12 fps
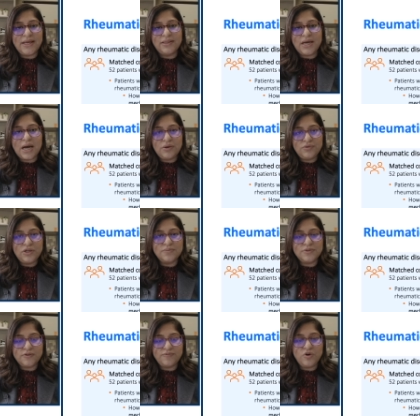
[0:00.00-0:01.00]
and the
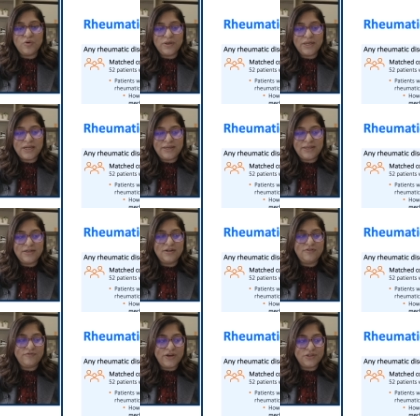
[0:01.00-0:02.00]
outcomes of COVID 19
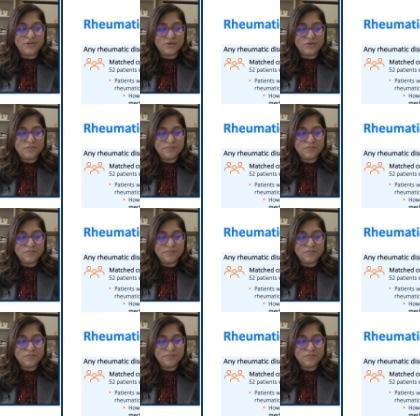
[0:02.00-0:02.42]
infection